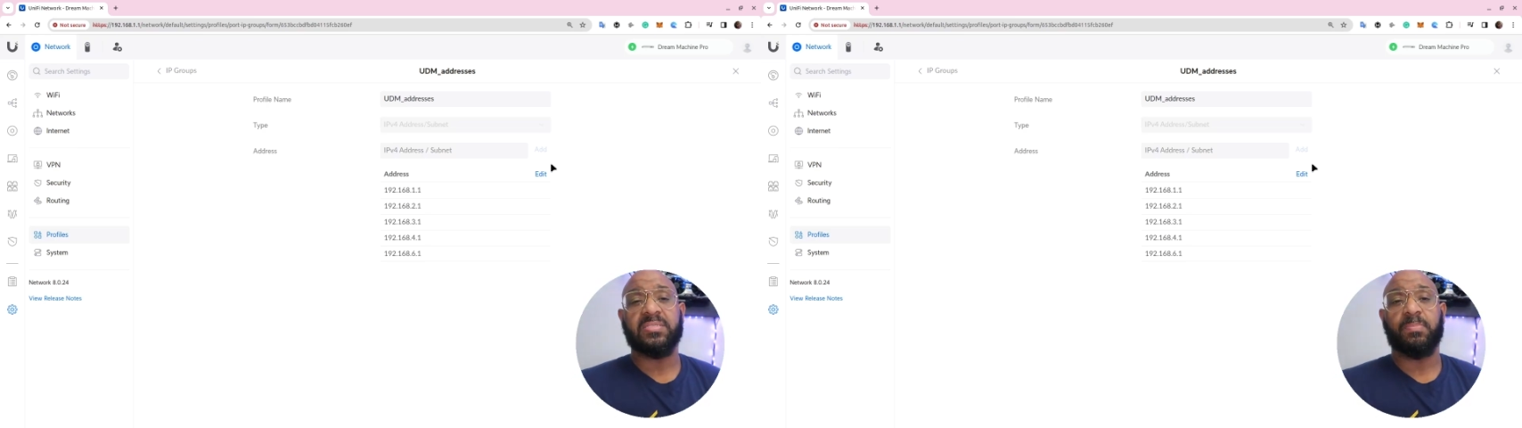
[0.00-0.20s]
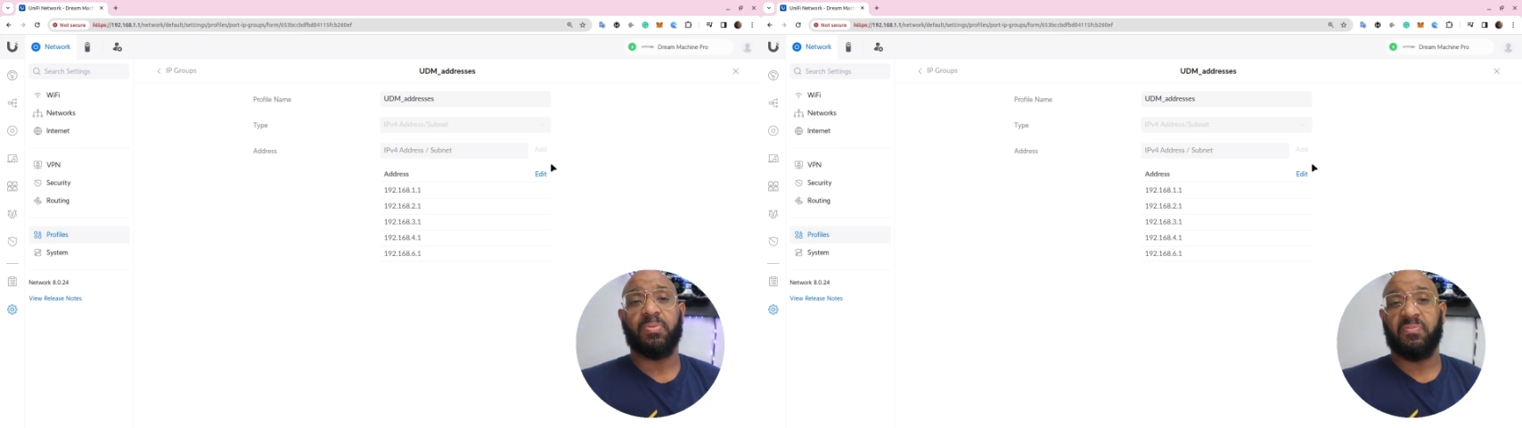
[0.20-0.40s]

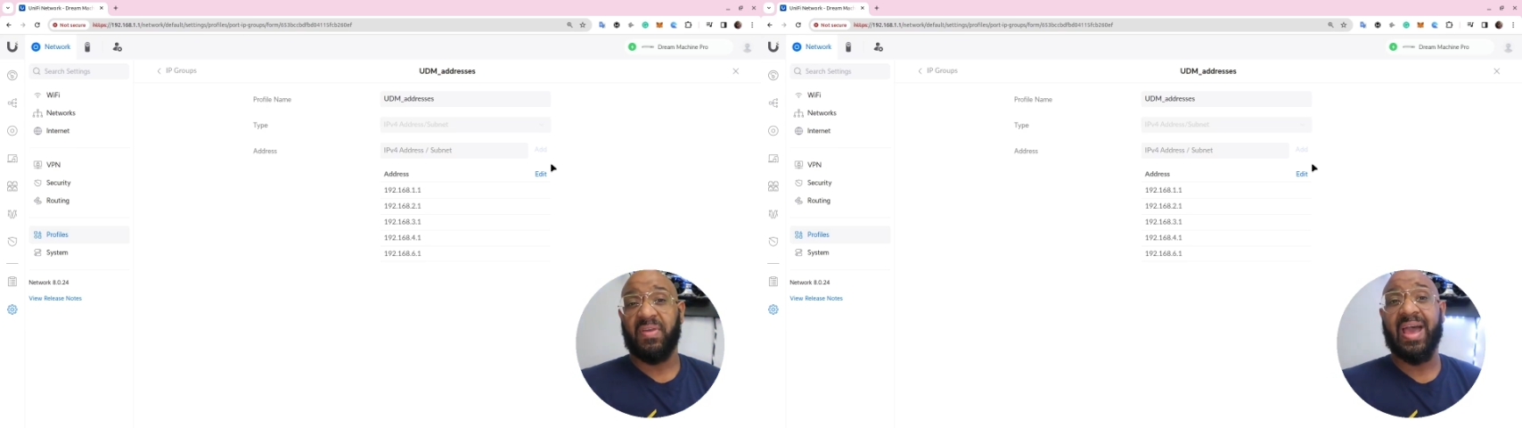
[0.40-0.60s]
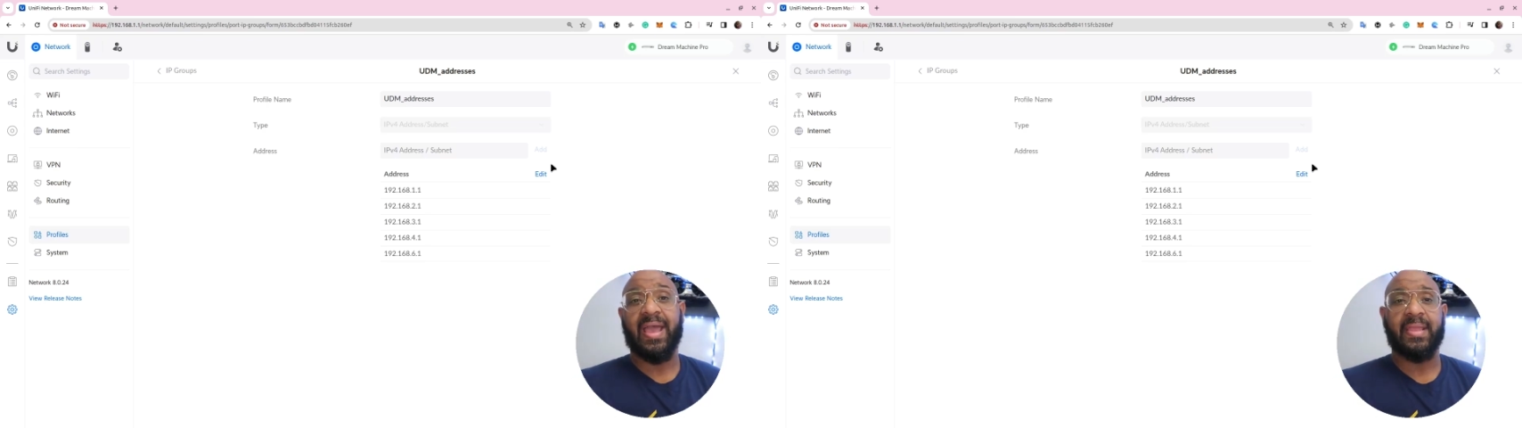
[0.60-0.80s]
I
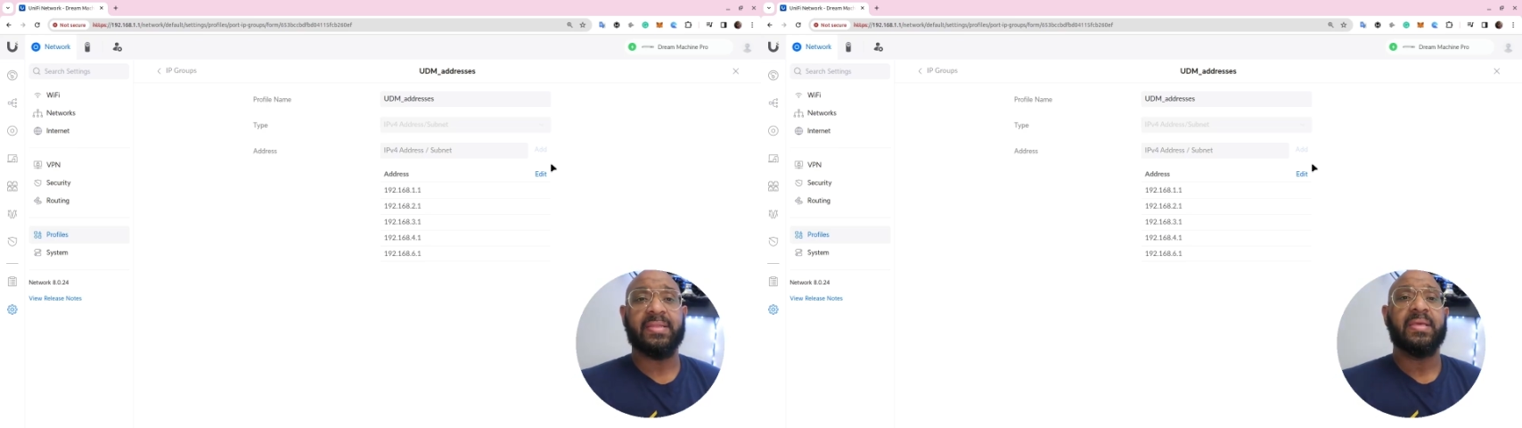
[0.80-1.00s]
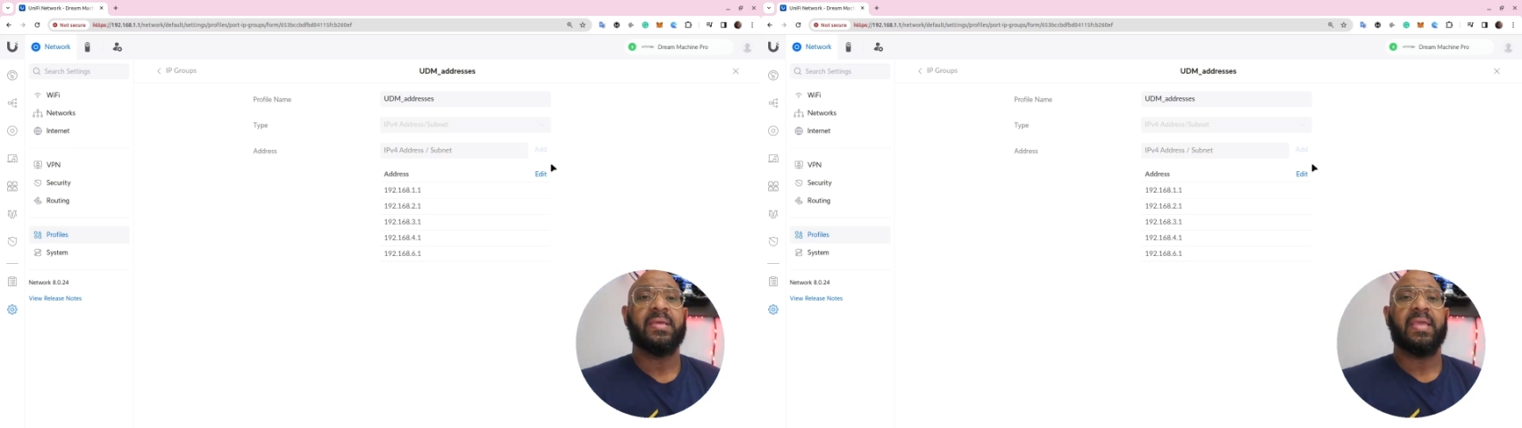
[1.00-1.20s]
guess,
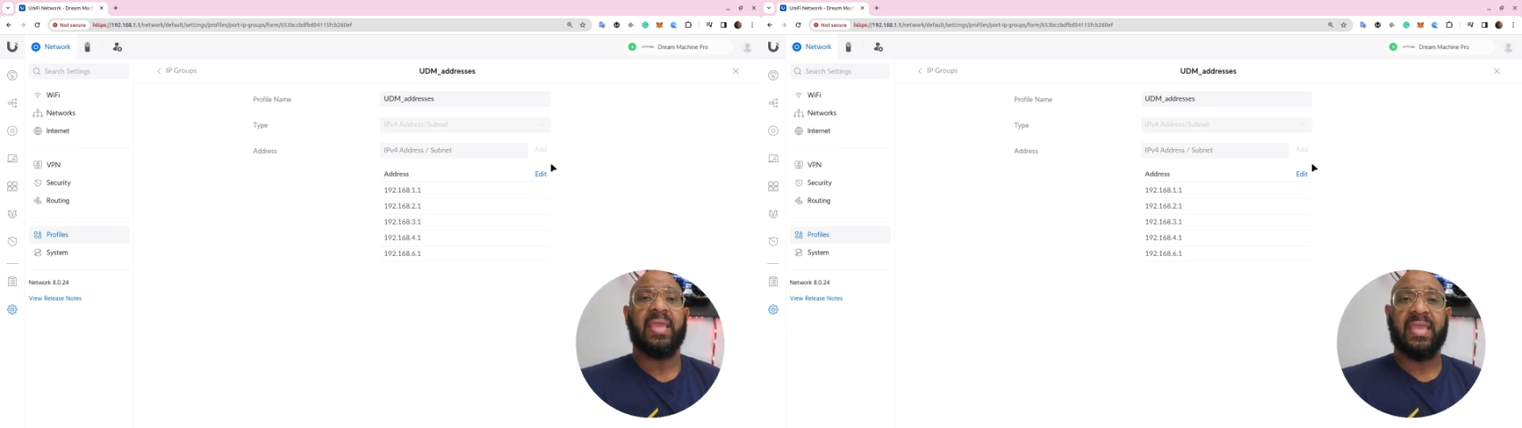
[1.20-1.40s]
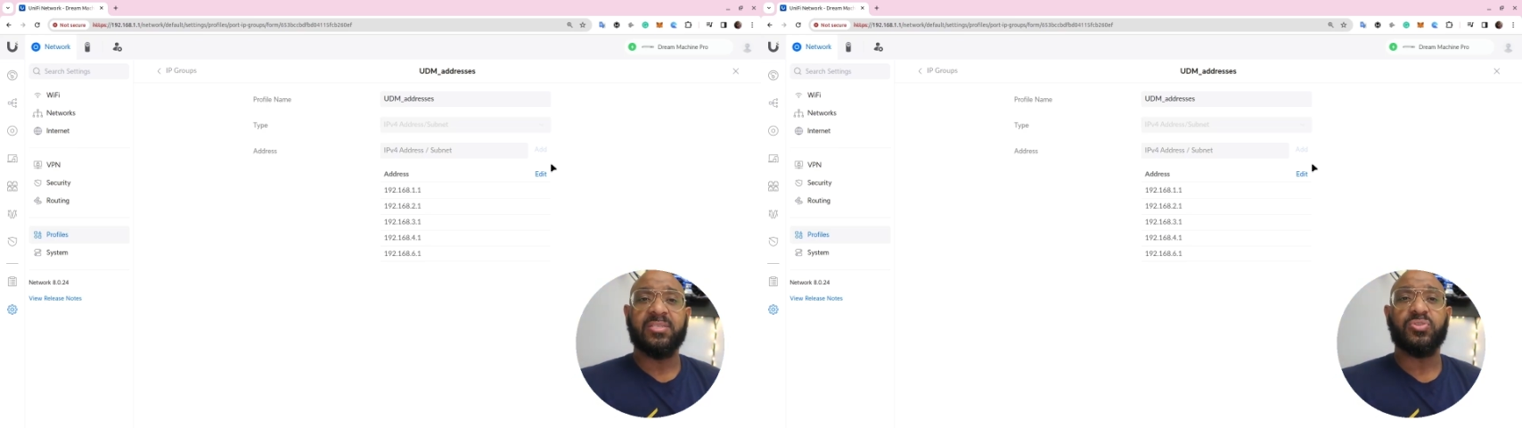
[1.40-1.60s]

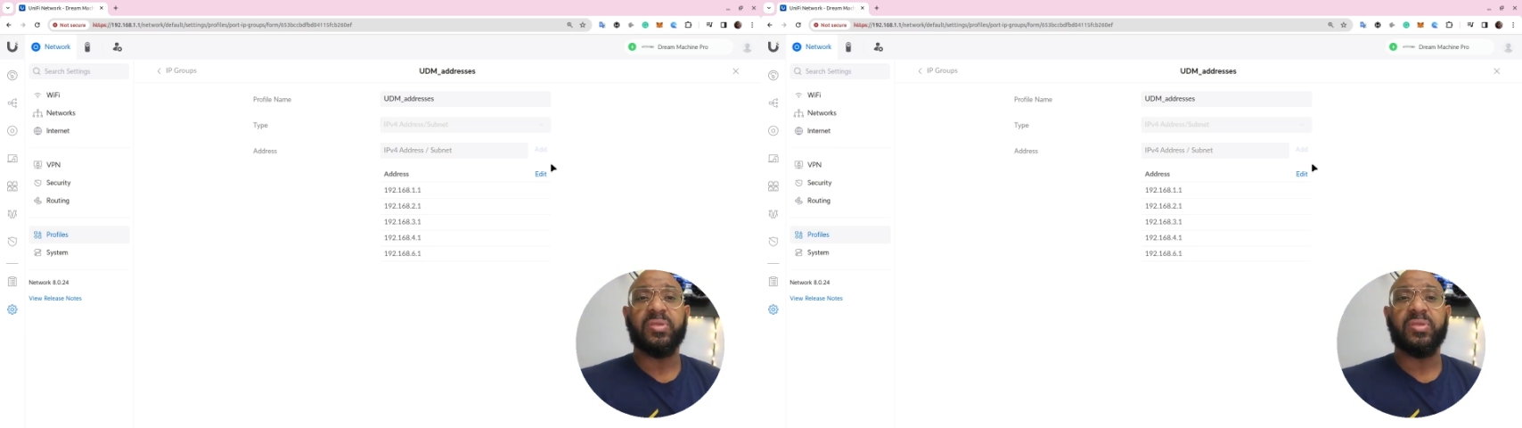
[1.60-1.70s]
provide